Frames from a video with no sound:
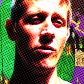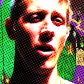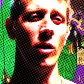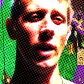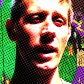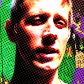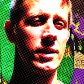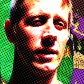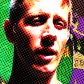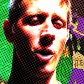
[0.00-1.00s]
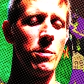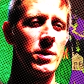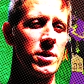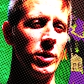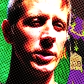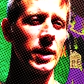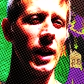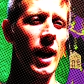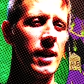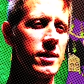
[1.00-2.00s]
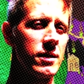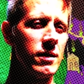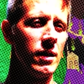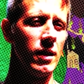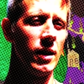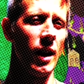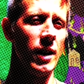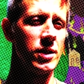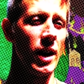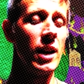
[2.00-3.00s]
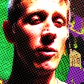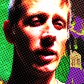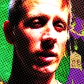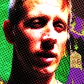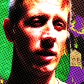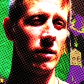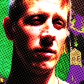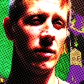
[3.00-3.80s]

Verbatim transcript: enrol and it's an open source class uh, so anyone can